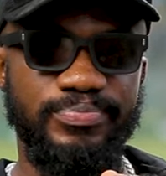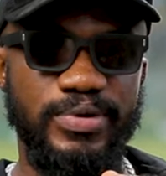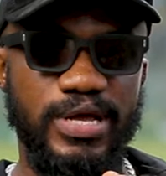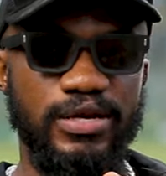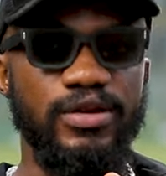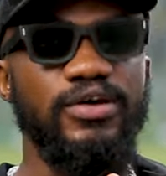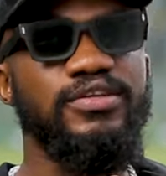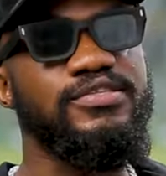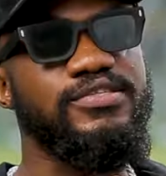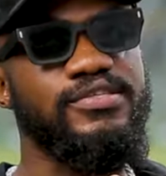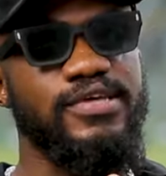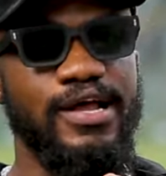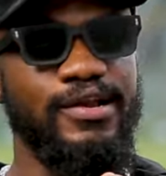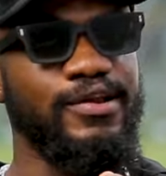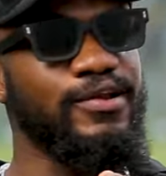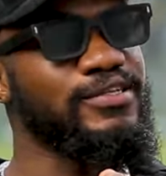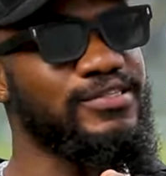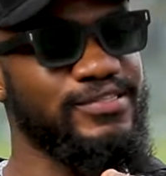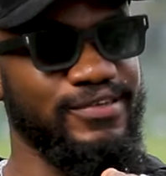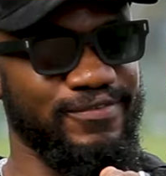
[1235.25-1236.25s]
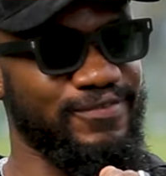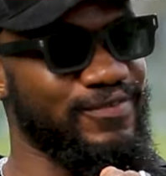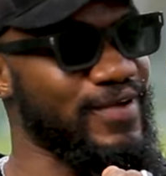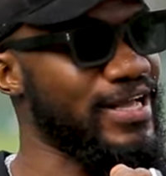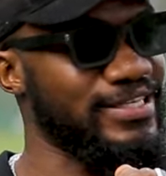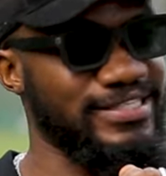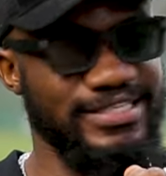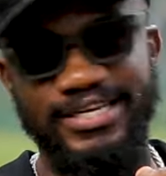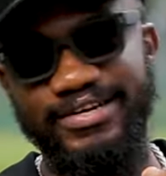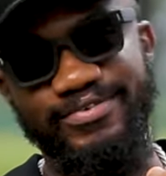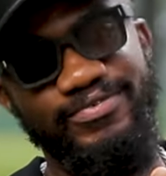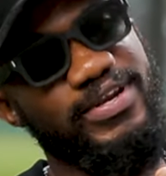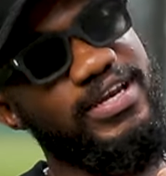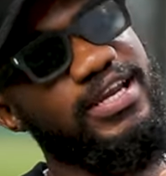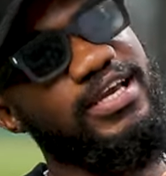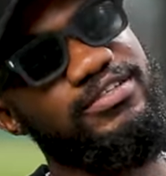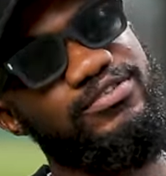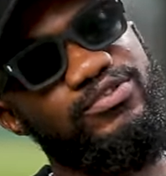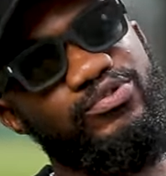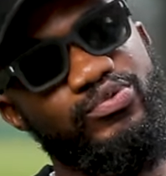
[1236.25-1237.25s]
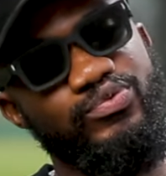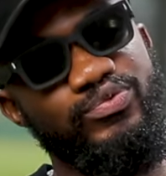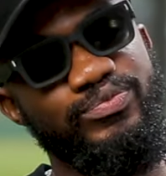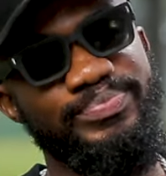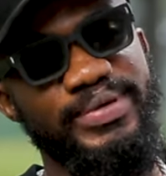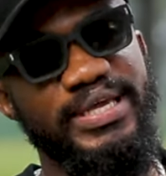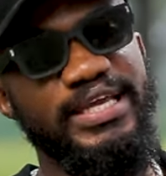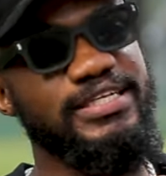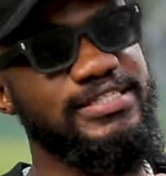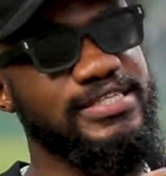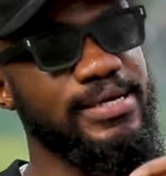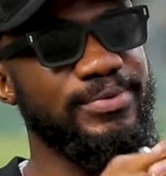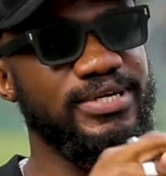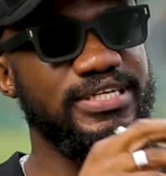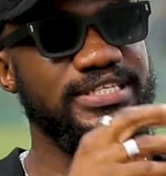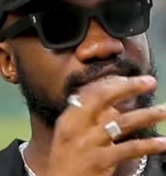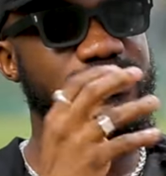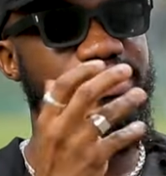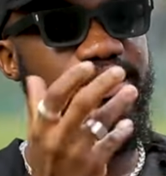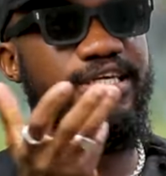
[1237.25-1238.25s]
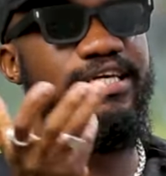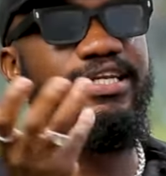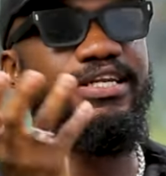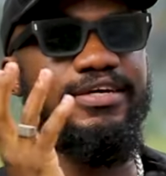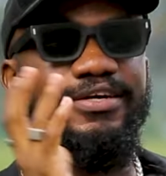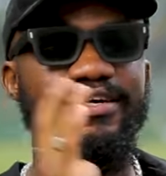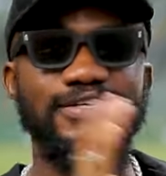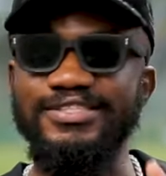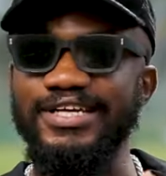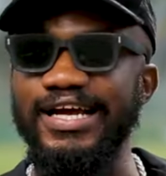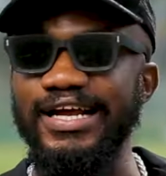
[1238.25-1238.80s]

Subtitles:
A lot of us can relate to being somebody sneaky. Because